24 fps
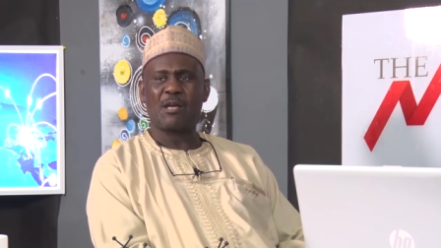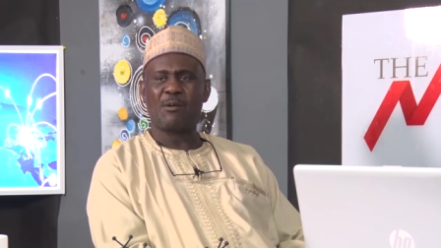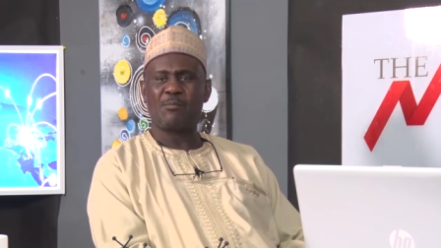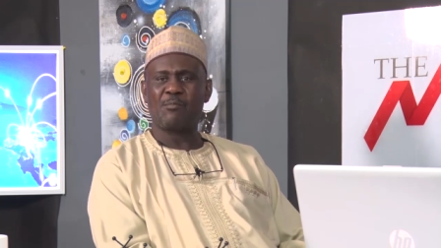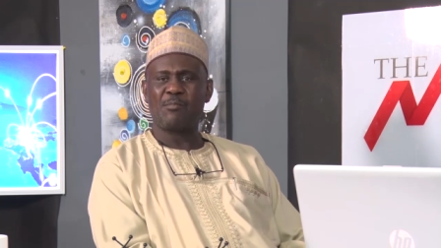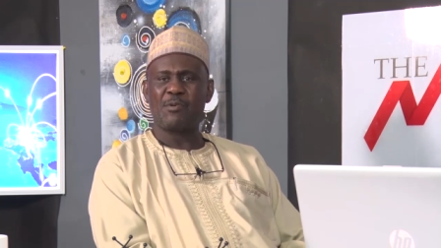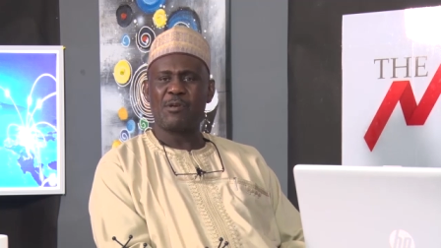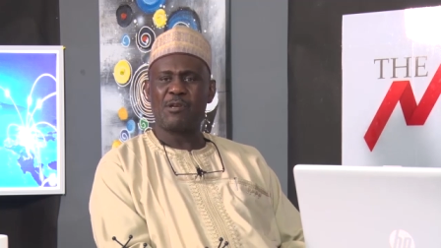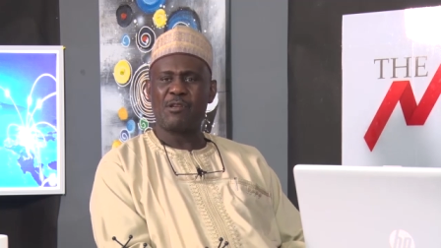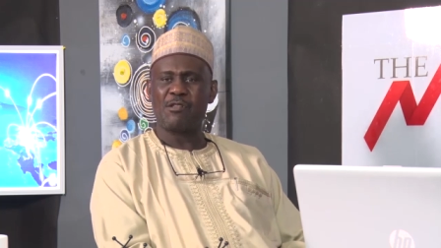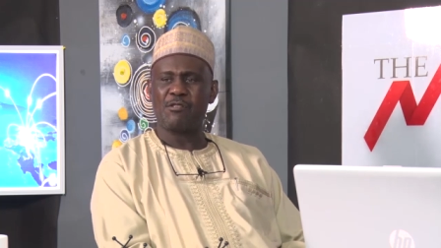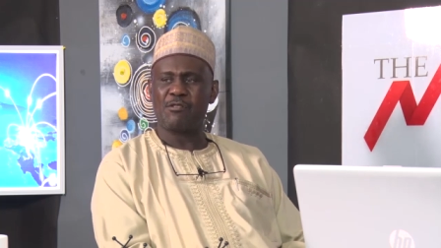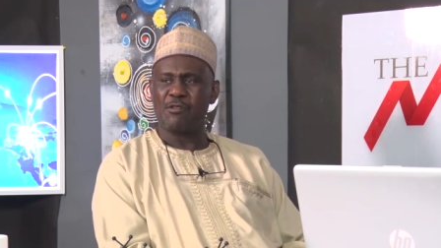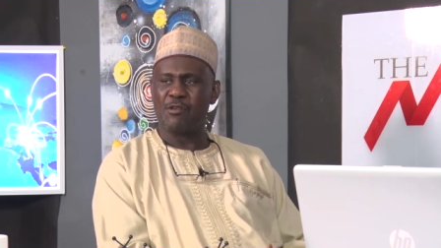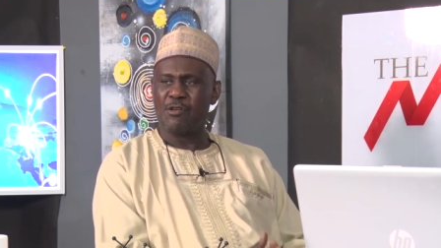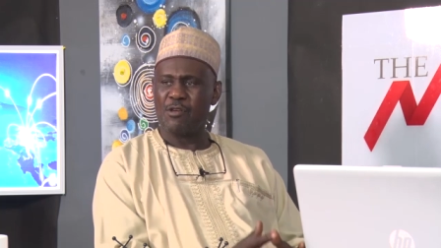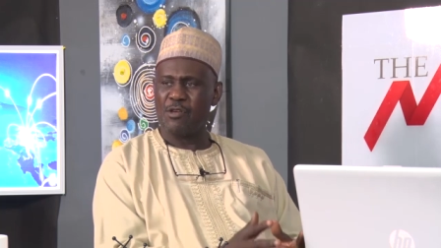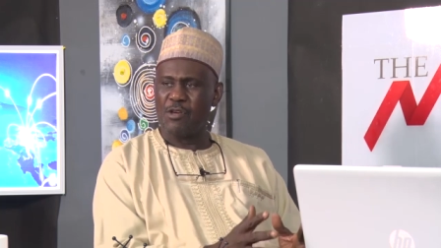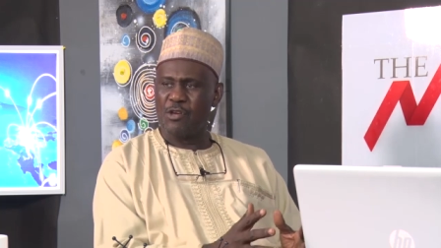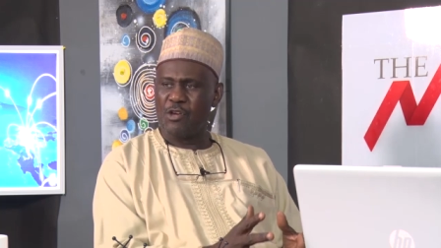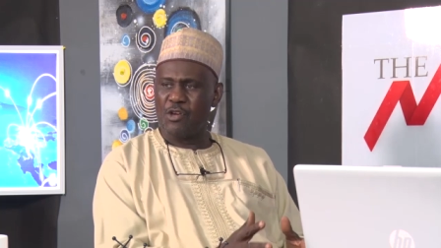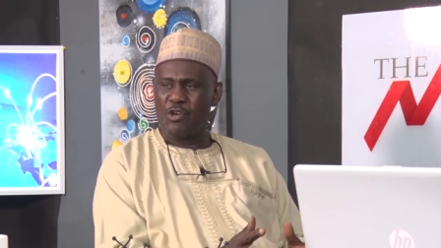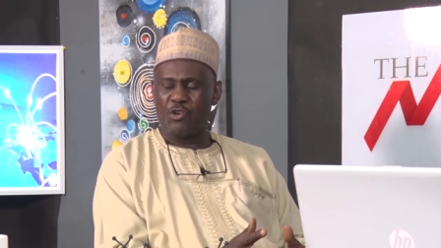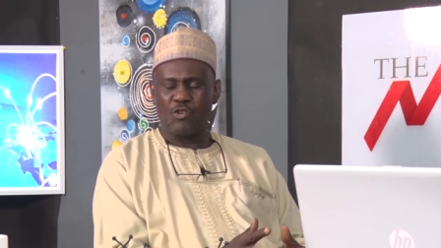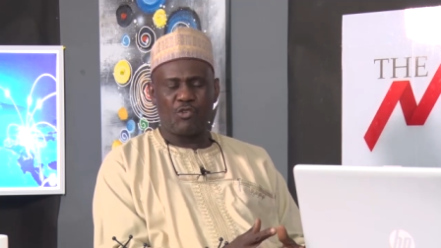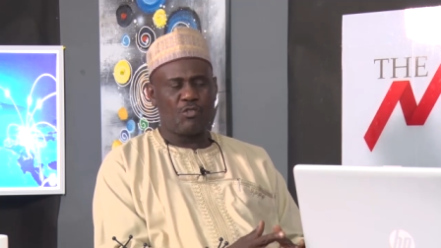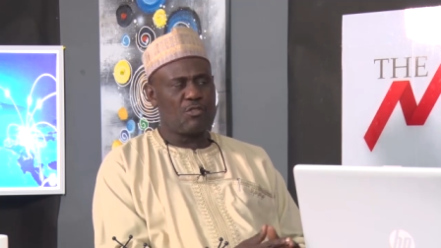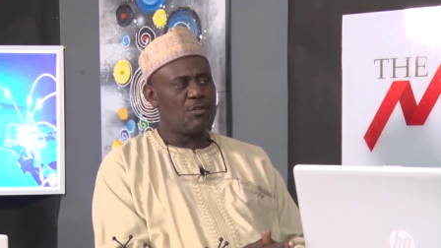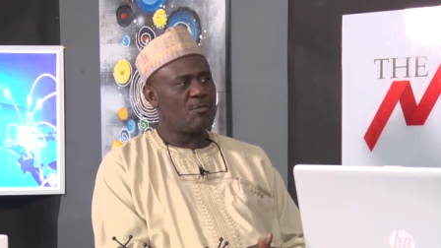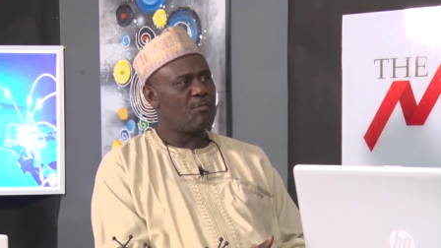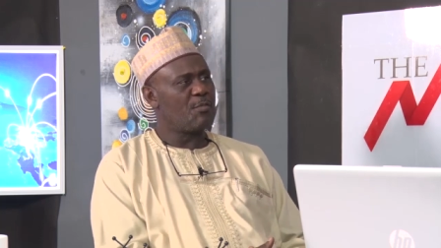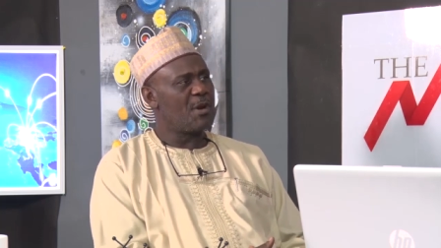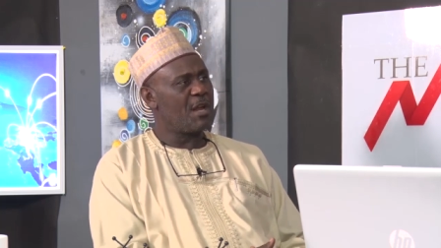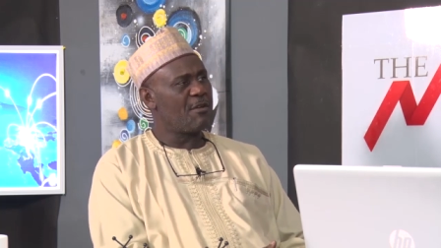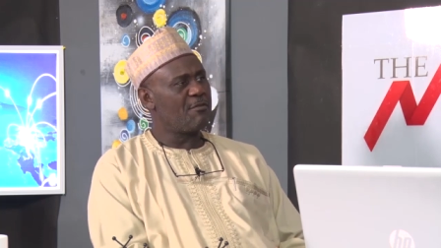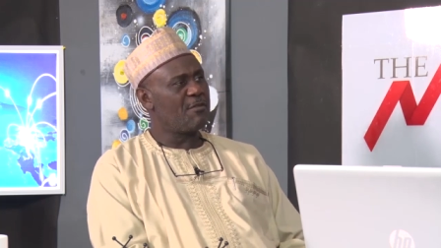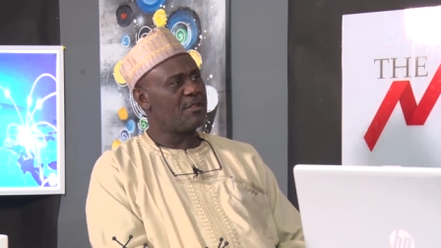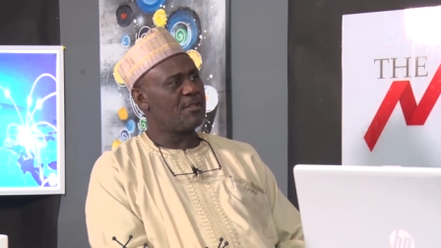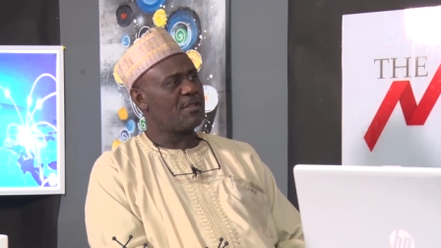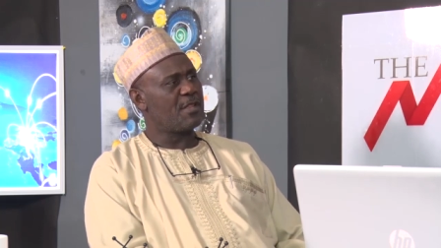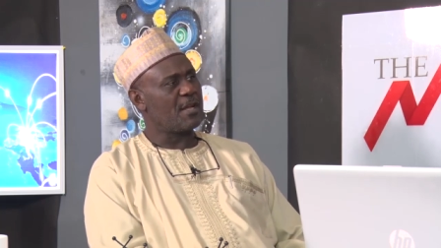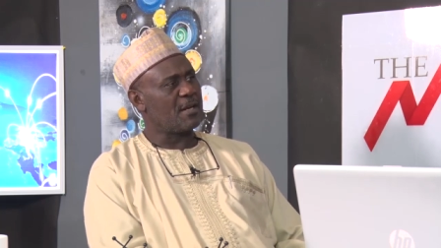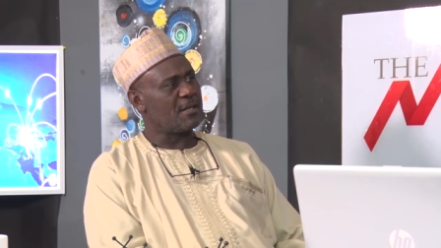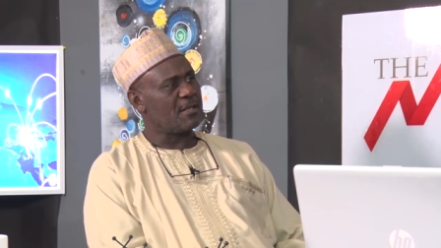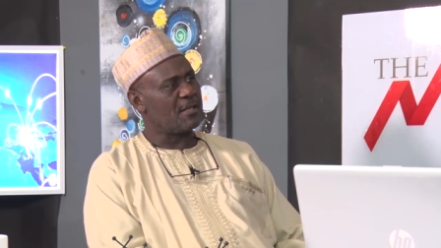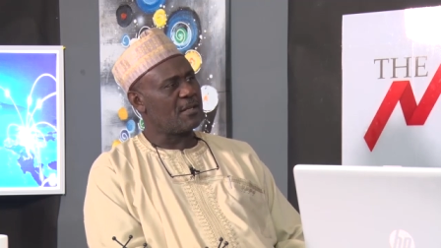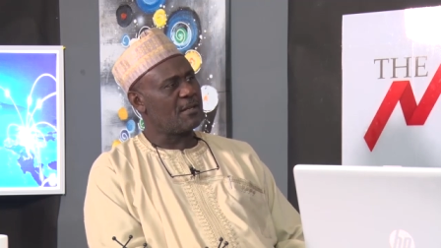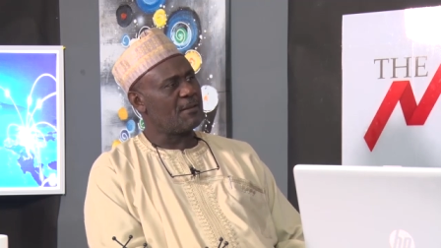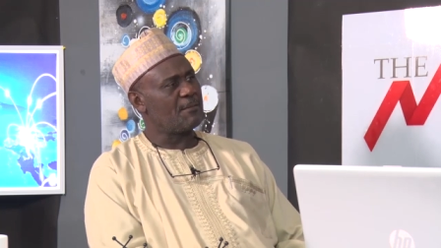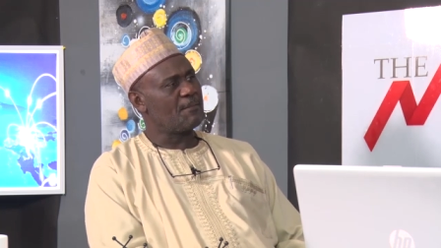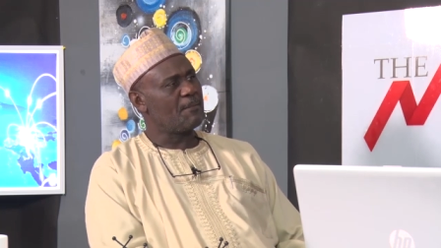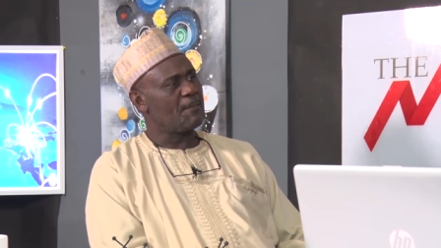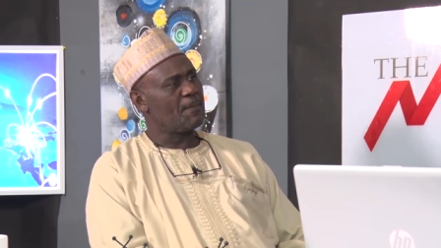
companies to the private sector.